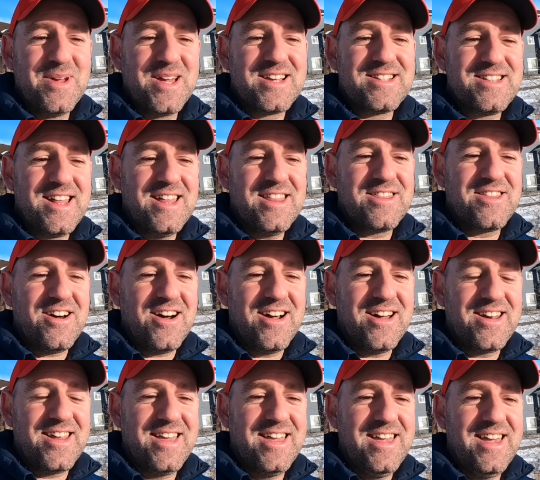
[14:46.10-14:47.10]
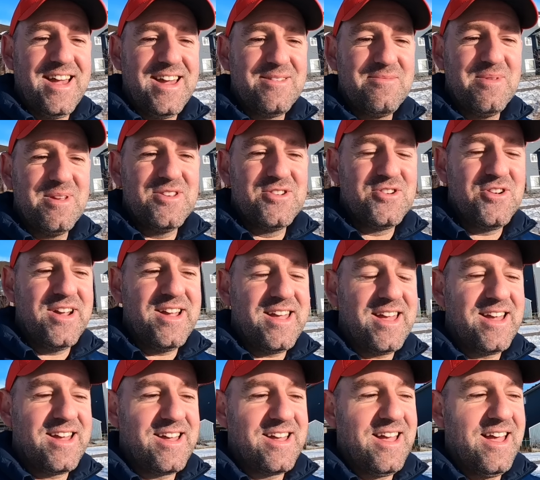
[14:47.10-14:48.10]
because they thought he had been
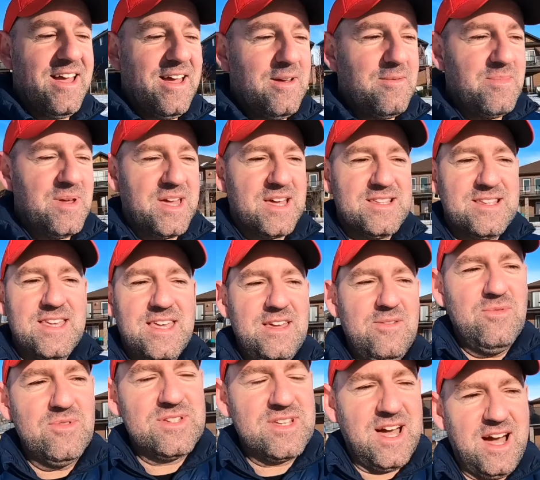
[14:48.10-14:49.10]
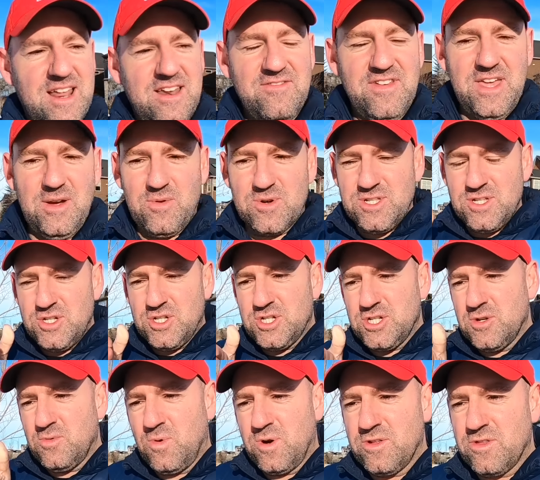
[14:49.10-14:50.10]
drinking because he was kind of he wasn't
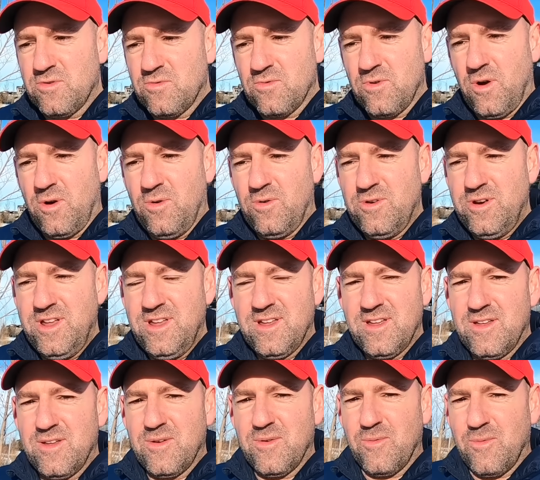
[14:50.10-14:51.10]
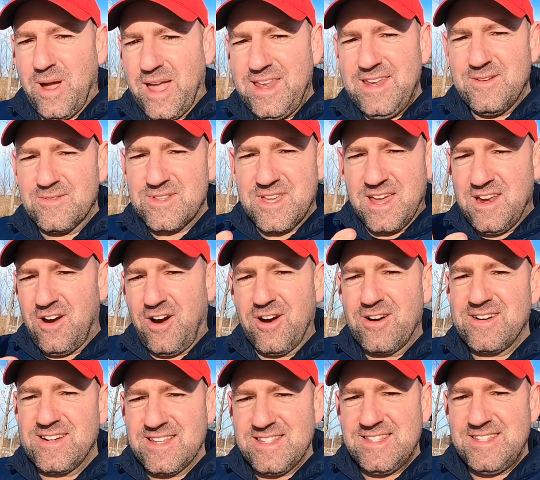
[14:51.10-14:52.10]
sure where the road went it was kind of
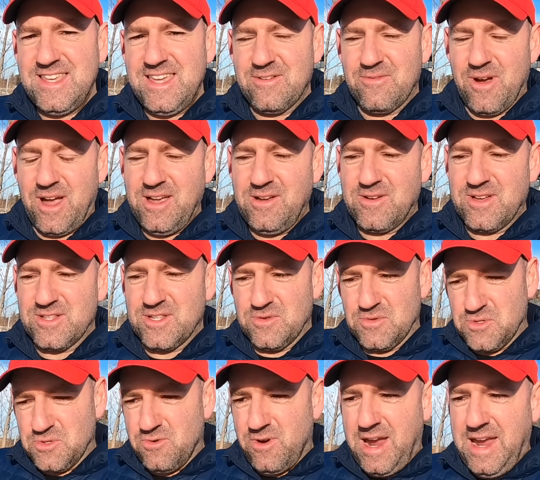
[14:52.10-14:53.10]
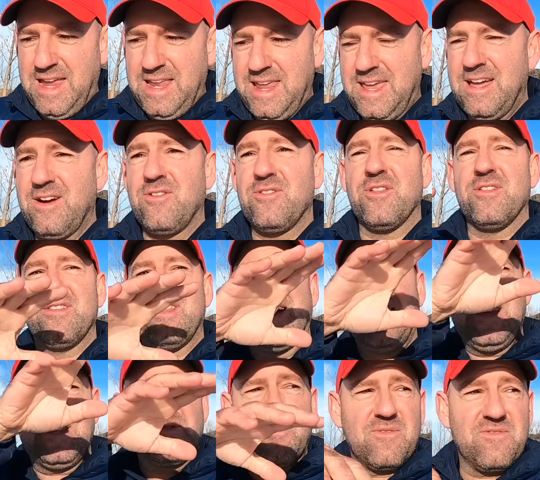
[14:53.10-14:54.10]
hard to see right because it was raining all the
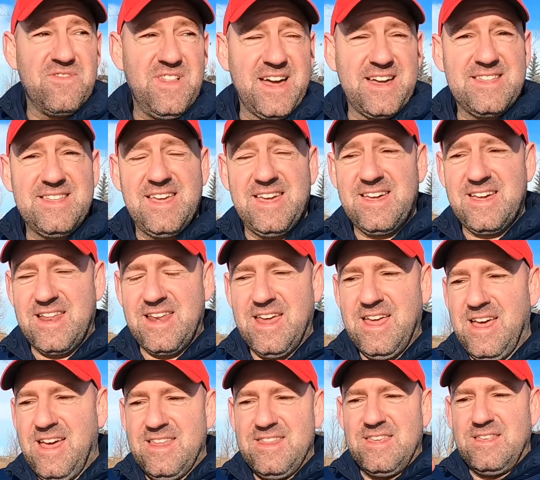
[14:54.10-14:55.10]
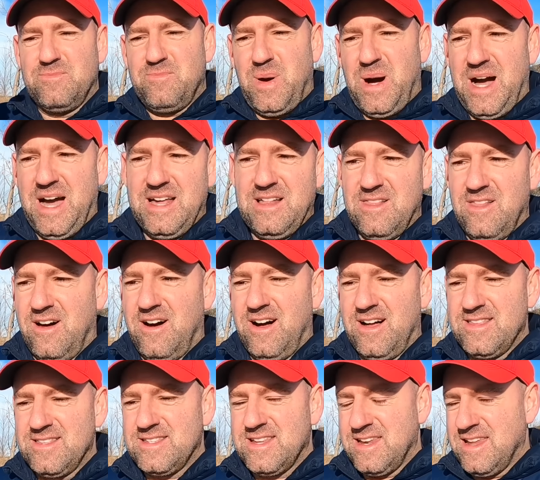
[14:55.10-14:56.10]
lights reflecting and these
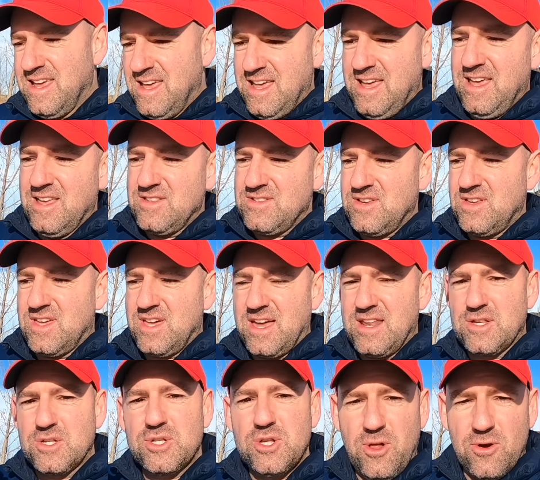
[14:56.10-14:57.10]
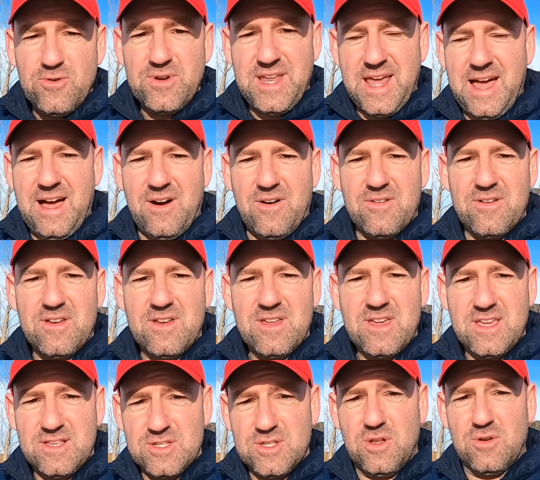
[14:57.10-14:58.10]
pylons and so he kind of slowed down
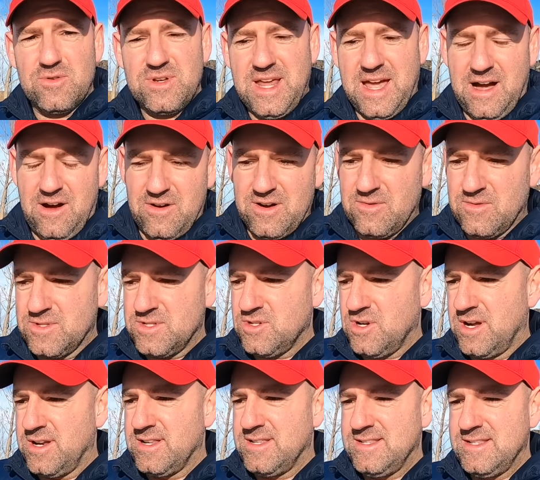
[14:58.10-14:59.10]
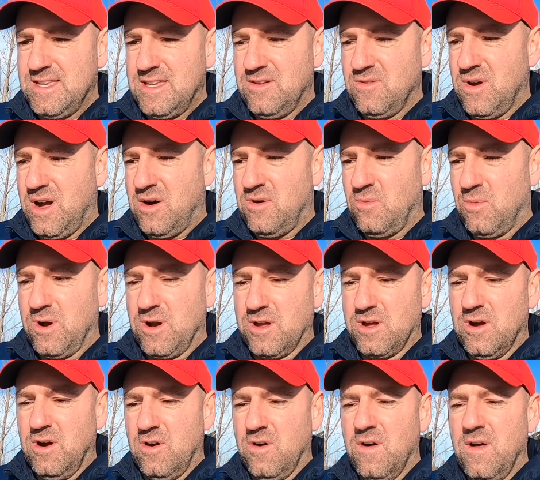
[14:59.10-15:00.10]
he slowed down and was trying to see how where to
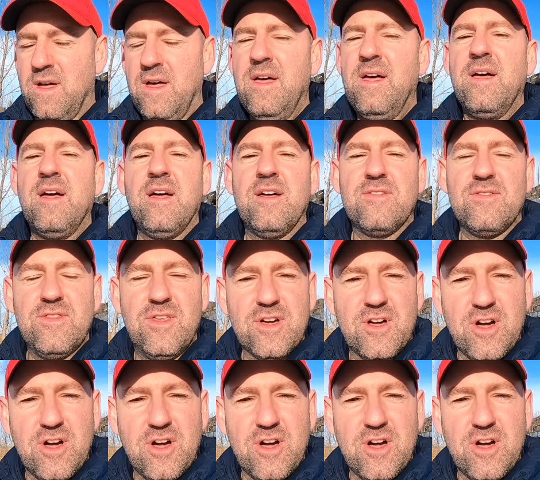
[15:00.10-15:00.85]
go the